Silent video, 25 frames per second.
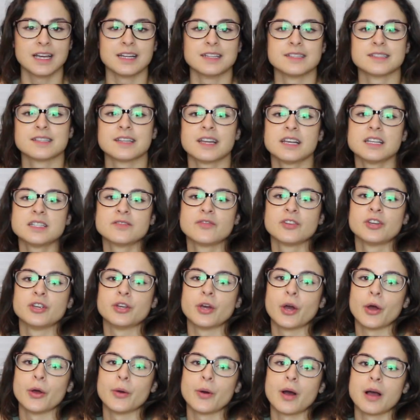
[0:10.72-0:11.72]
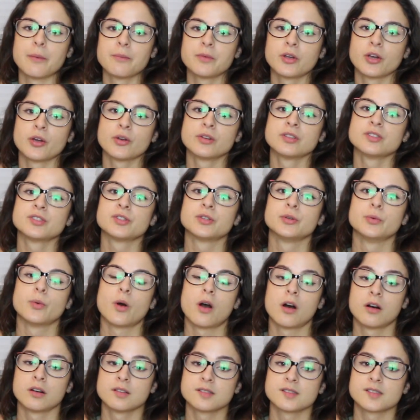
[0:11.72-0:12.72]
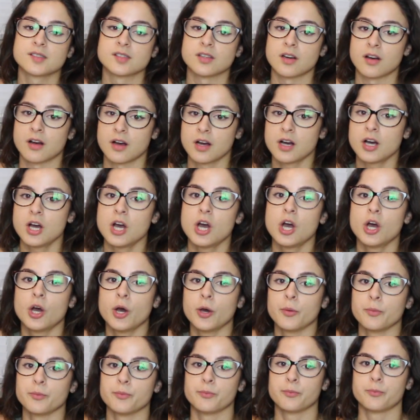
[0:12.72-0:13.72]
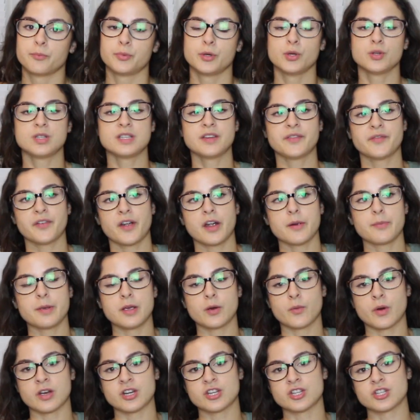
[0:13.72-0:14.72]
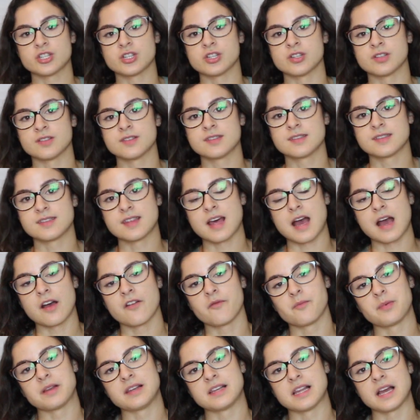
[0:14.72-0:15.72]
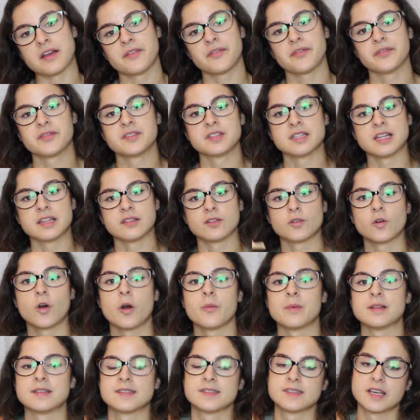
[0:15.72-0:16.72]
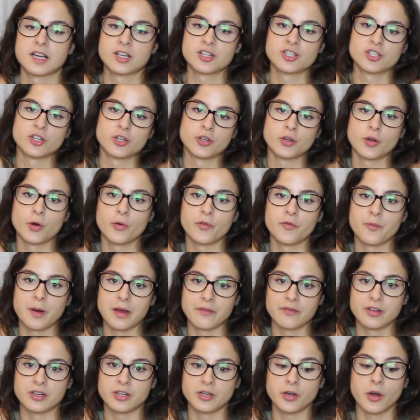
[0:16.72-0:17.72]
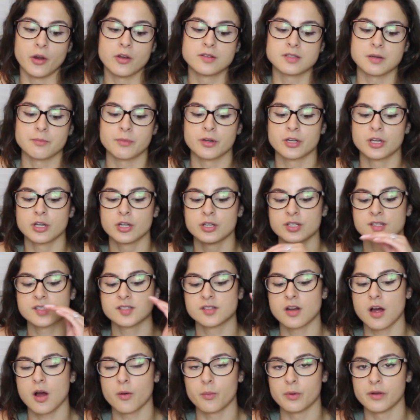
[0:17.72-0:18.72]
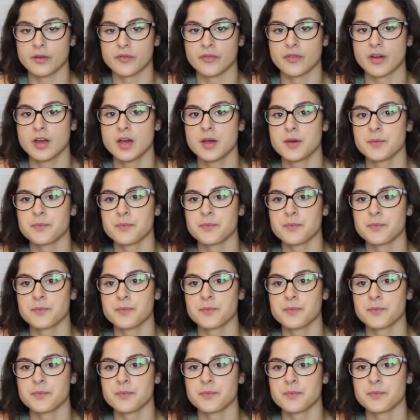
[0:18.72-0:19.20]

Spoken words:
In today's video, I'm going to answer beauty therapy questions that have been left in the comments section of my videos. I'm going to start with